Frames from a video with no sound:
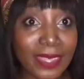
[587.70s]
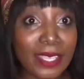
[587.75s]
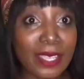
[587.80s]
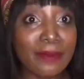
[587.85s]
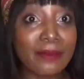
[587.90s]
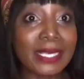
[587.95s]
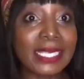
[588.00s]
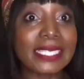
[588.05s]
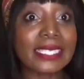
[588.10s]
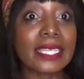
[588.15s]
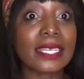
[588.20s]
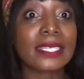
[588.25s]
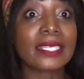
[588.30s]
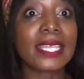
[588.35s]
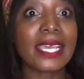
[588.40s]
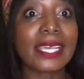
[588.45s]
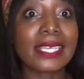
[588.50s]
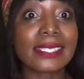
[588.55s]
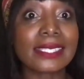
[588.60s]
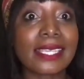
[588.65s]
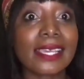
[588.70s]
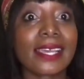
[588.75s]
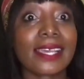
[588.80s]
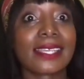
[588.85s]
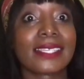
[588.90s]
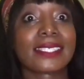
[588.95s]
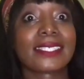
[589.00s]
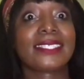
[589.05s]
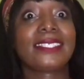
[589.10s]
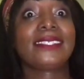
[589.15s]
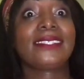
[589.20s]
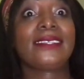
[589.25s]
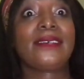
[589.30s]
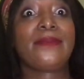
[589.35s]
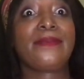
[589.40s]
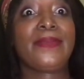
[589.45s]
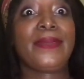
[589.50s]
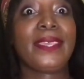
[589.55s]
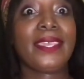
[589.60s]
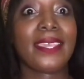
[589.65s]
Mr. Dancer has
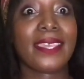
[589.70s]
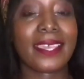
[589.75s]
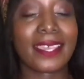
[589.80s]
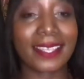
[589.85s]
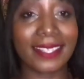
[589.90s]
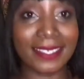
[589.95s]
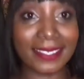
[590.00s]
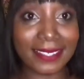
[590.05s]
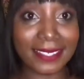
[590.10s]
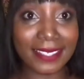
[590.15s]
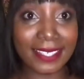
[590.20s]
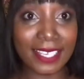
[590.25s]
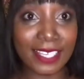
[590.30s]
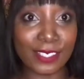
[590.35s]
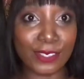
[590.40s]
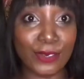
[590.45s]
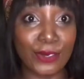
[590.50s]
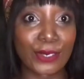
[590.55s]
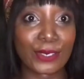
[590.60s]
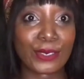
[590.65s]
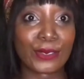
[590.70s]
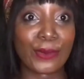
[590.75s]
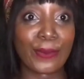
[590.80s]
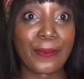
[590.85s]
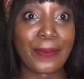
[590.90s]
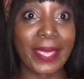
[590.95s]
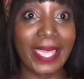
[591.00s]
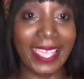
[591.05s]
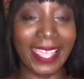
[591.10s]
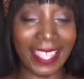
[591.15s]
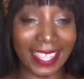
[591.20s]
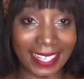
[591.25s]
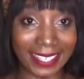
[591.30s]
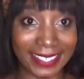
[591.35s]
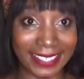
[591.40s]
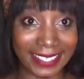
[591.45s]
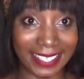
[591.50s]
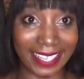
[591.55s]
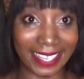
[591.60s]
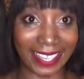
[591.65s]
disappeared. He has gone to
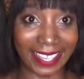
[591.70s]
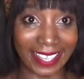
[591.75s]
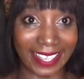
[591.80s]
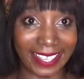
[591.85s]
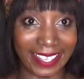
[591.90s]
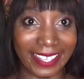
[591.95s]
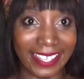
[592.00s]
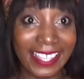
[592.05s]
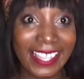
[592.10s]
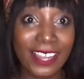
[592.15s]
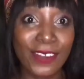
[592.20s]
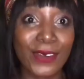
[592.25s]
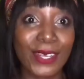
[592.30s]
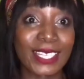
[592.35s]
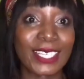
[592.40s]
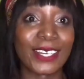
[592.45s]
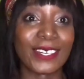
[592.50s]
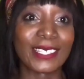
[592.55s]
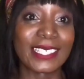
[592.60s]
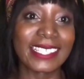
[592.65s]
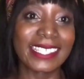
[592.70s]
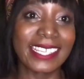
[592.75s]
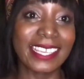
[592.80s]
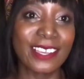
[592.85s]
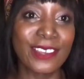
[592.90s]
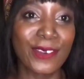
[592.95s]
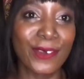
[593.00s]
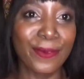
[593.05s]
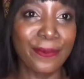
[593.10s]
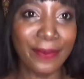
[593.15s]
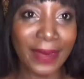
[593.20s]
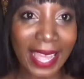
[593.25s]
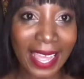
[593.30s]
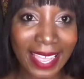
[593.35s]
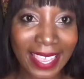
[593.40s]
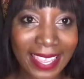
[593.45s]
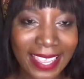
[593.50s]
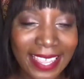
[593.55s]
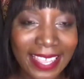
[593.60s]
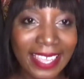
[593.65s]
bed without saying
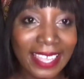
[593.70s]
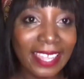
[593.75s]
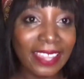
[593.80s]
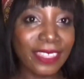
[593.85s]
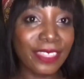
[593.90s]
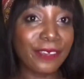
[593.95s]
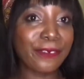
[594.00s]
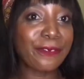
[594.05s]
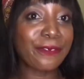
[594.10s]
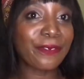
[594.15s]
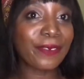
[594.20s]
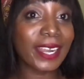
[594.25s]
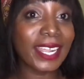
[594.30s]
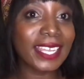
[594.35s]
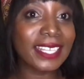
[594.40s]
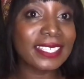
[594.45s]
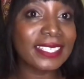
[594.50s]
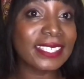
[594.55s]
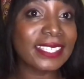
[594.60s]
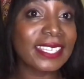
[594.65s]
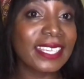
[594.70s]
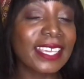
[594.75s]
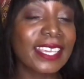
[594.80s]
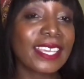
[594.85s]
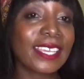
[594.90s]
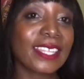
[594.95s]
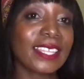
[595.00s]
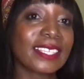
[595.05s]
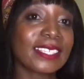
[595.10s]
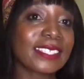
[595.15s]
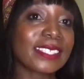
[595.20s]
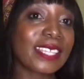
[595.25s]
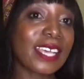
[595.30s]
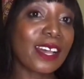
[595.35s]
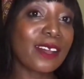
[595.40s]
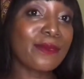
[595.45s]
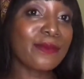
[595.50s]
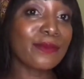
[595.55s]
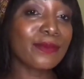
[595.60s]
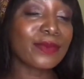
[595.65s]
goodbye. The friends,
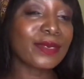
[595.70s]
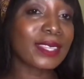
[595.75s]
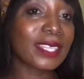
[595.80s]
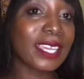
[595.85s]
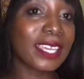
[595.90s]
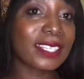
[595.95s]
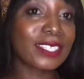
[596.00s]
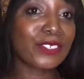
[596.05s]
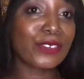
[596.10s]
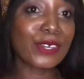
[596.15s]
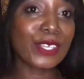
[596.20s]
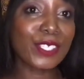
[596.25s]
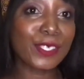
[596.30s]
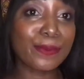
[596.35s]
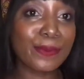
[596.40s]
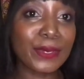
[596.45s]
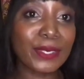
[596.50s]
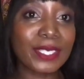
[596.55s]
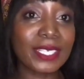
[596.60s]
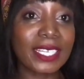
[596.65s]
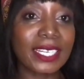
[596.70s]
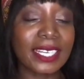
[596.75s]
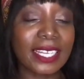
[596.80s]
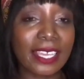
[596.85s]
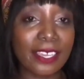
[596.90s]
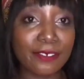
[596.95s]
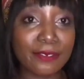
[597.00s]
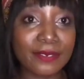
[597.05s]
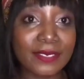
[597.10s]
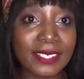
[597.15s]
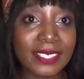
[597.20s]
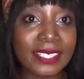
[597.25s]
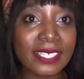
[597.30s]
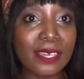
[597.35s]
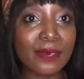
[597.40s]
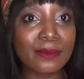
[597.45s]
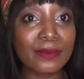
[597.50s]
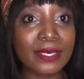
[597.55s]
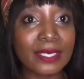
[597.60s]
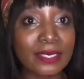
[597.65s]
some, they had transport, they left.
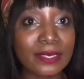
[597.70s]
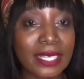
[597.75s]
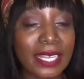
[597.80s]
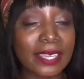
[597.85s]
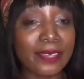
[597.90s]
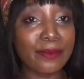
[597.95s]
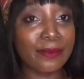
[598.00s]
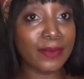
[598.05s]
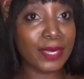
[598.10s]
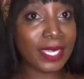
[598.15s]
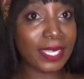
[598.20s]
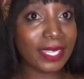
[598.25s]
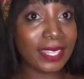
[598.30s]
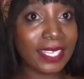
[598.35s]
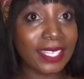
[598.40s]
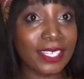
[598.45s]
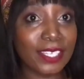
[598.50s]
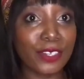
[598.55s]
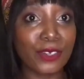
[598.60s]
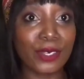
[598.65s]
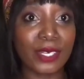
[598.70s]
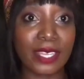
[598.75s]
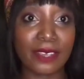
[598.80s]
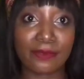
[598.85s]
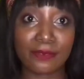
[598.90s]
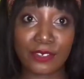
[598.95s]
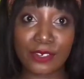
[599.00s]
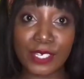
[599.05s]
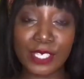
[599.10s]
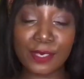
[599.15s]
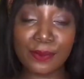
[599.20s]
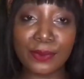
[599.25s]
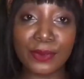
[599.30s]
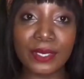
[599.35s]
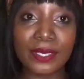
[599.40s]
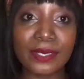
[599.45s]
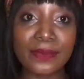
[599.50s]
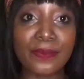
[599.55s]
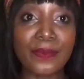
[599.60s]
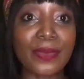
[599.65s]
Some, like me, they did not have
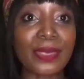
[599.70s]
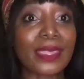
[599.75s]
transport.